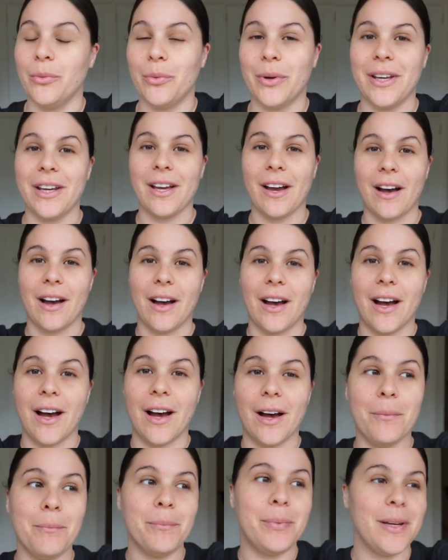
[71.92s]
We are
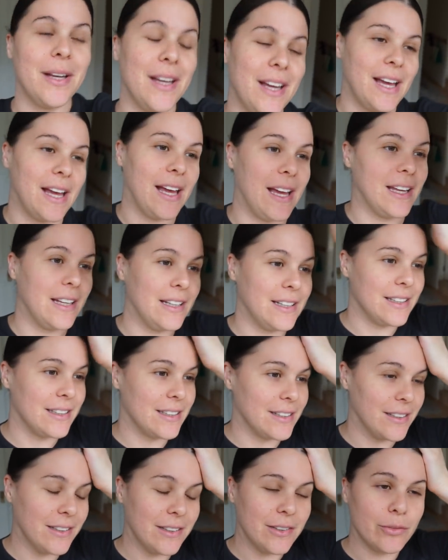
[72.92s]
up and
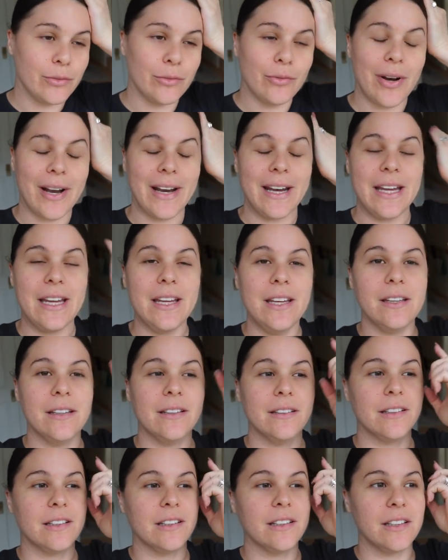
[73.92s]
ready.
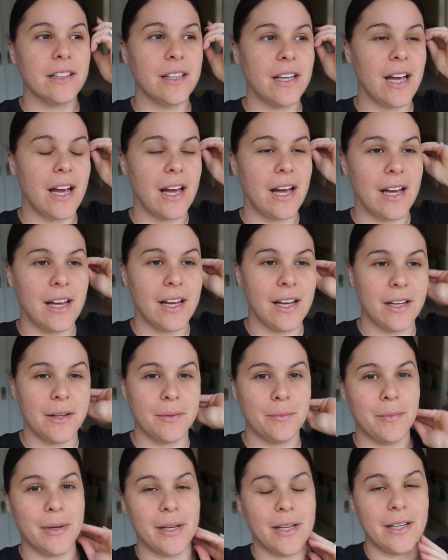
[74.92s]
Uh,
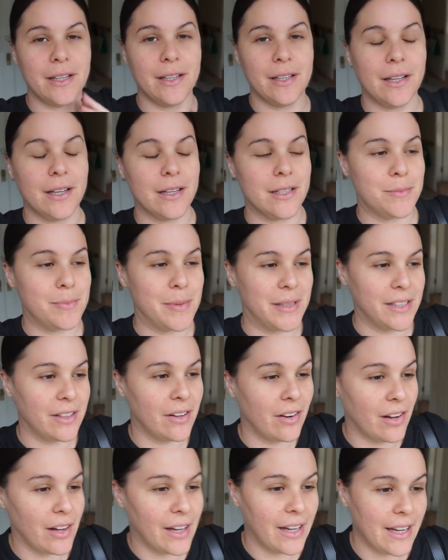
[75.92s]
my husband
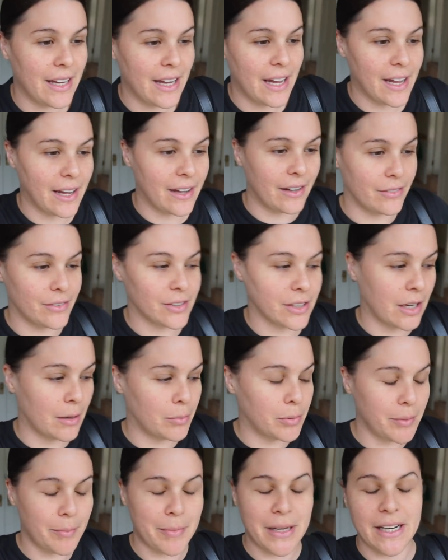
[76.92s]
and I have a
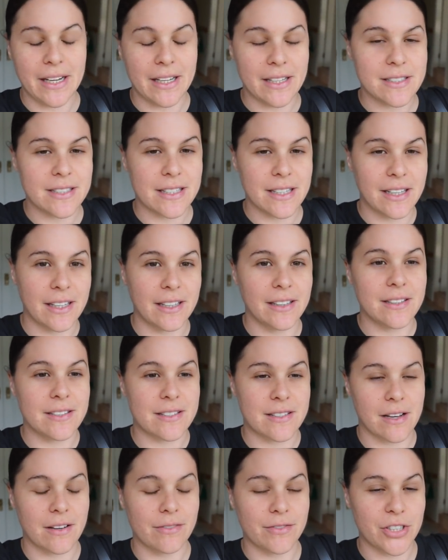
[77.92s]
couple of meetings to hit
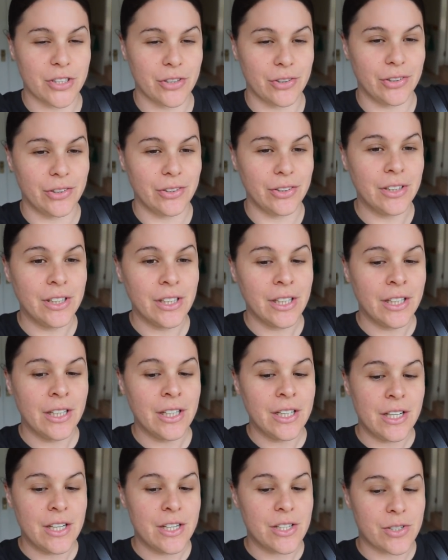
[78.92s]
this afternoon.
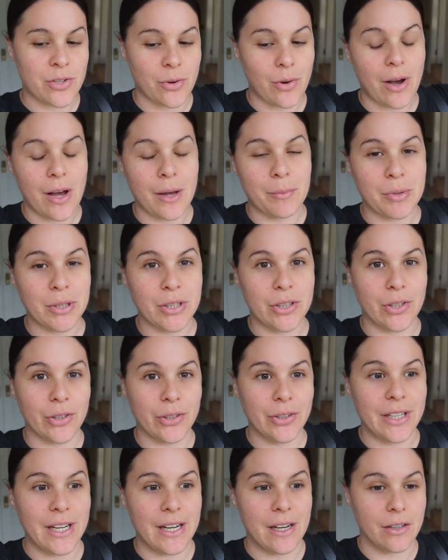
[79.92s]
So I'm going to
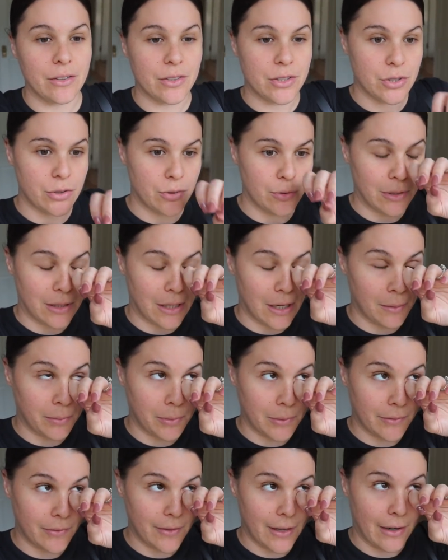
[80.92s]
go now, do a
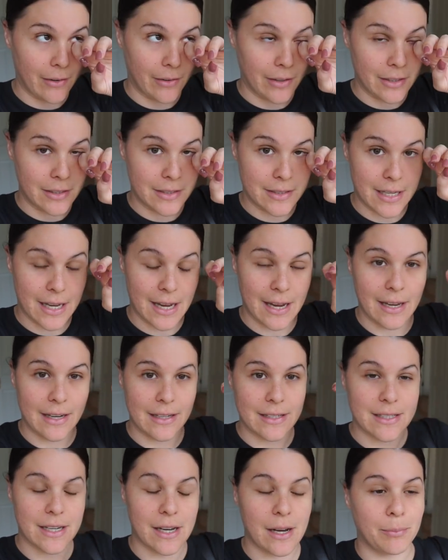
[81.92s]
couple of errands
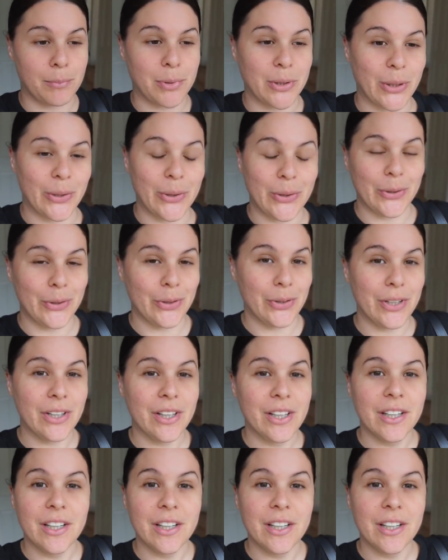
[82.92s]
and upload